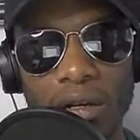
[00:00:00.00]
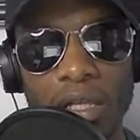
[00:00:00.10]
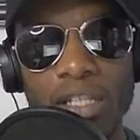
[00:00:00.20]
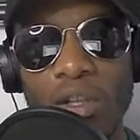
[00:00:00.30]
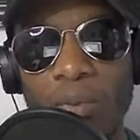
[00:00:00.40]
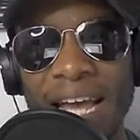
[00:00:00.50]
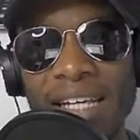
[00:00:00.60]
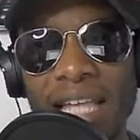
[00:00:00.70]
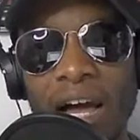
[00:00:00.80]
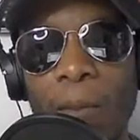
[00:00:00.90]
These are the
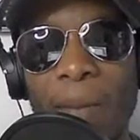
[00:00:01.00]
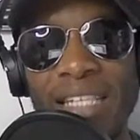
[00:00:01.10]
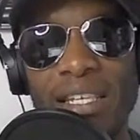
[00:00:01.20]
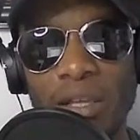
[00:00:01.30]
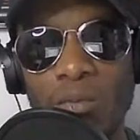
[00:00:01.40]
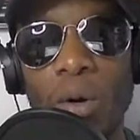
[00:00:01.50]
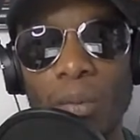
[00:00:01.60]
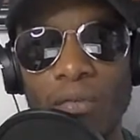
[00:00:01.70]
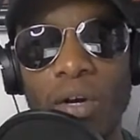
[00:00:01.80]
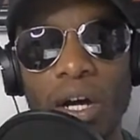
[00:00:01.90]
players that are better than what
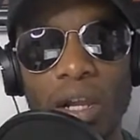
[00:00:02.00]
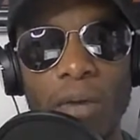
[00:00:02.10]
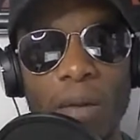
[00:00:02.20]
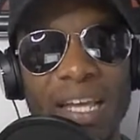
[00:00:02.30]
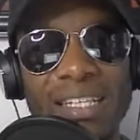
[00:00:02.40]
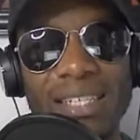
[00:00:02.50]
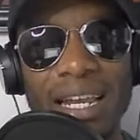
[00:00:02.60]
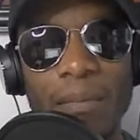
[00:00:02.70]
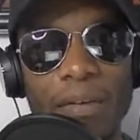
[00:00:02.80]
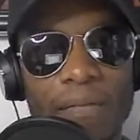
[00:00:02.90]
we've got at the moment in
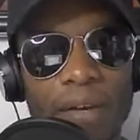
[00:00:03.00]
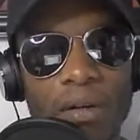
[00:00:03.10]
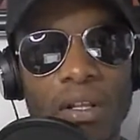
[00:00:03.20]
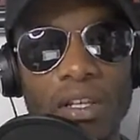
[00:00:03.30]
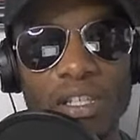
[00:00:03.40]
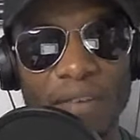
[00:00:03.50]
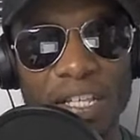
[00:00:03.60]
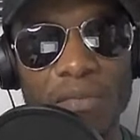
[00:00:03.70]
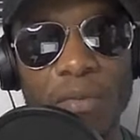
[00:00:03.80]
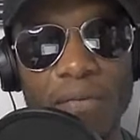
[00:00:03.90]
centre midfield, like
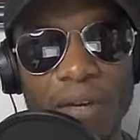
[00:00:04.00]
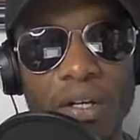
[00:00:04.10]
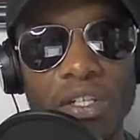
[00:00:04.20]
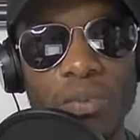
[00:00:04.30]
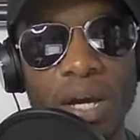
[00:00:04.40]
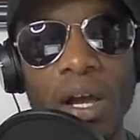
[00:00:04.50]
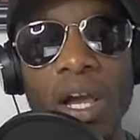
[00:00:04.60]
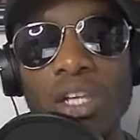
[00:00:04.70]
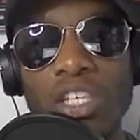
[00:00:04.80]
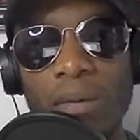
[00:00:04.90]
defensive midfield as
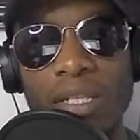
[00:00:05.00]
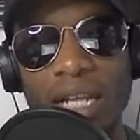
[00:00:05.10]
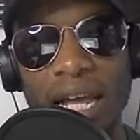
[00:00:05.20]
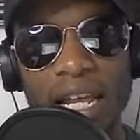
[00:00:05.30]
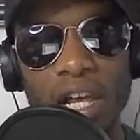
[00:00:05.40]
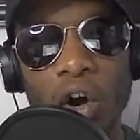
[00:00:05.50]
well. Thomas Delaney.